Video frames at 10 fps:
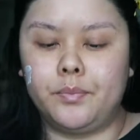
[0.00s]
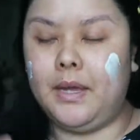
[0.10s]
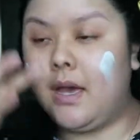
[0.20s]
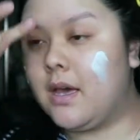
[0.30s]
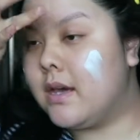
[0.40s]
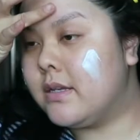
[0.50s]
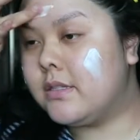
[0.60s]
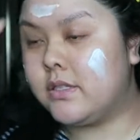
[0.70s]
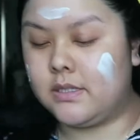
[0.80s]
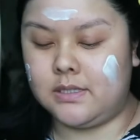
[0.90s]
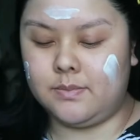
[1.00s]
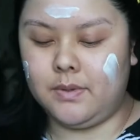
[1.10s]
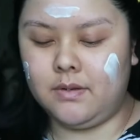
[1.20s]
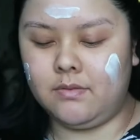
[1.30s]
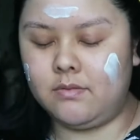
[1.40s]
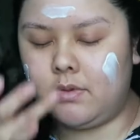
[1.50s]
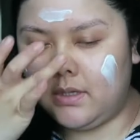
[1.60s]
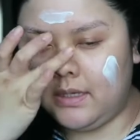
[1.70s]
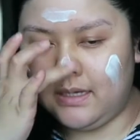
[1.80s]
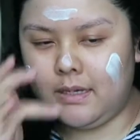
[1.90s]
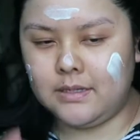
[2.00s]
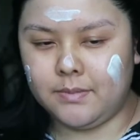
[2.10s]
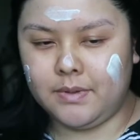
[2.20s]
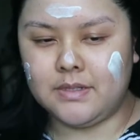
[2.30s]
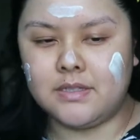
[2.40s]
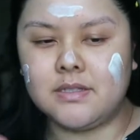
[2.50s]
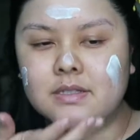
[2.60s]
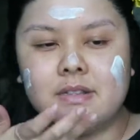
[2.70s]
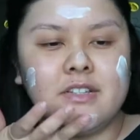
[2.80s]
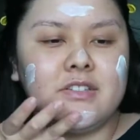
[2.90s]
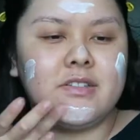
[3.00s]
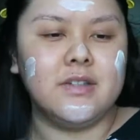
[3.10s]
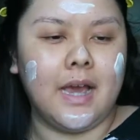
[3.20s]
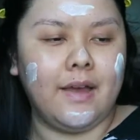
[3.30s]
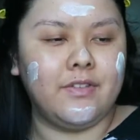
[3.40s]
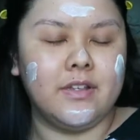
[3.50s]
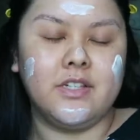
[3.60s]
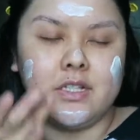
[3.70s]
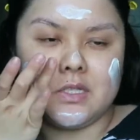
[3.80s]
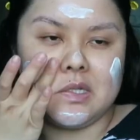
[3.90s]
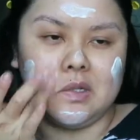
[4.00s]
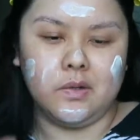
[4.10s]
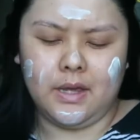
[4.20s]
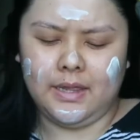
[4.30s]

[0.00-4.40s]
But yeah, it's just been really something I have to adjust to.